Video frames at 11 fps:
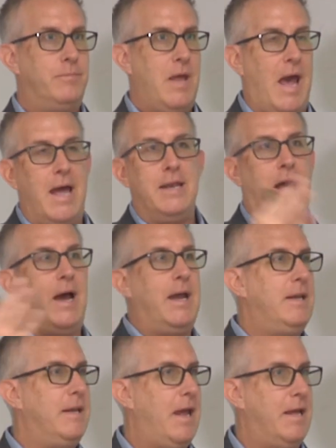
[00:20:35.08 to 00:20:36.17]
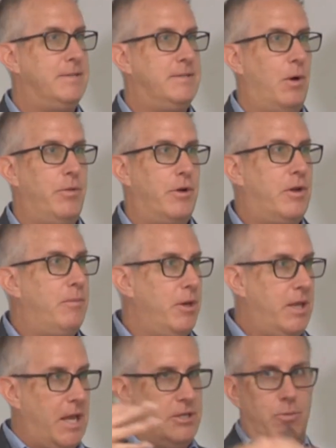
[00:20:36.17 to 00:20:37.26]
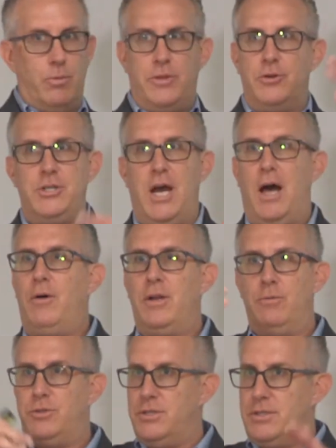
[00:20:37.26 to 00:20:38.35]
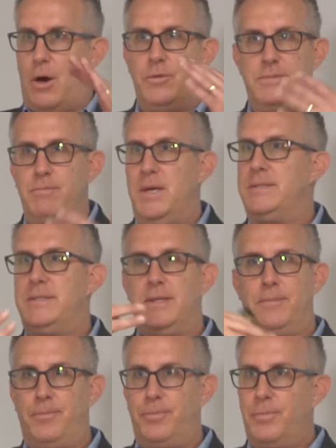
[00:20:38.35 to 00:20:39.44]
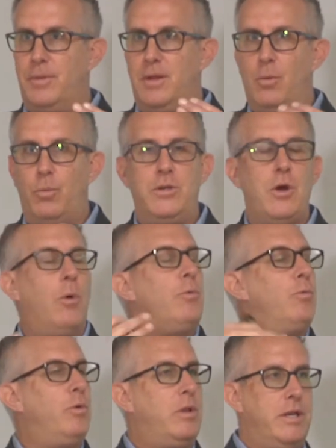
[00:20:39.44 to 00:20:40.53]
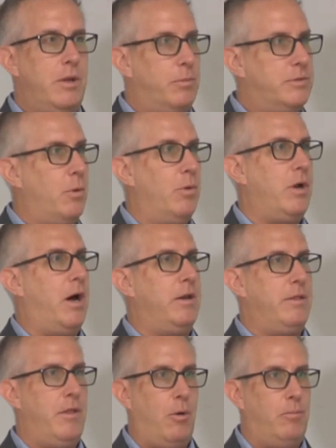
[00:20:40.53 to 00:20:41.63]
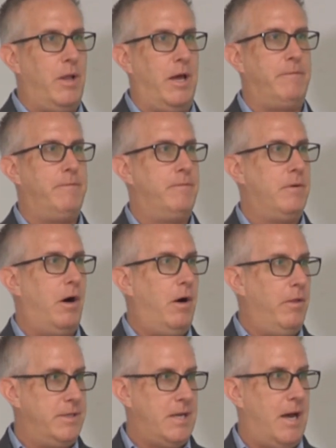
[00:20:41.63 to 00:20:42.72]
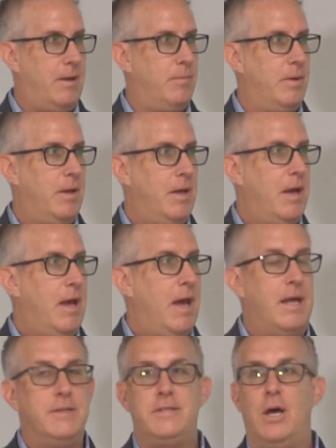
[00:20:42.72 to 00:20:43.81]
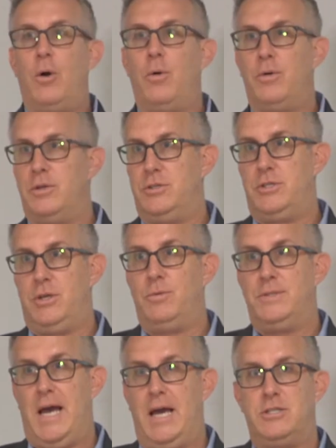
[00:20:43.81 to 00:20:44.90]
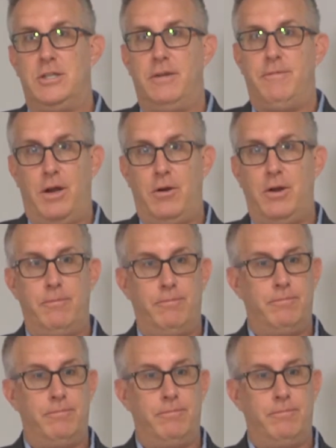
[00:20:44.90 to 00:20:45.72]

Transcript: at night, and so their communication with their child, it was just always missed. We don't really know what's going on in the home life all the time. And so she was actually very,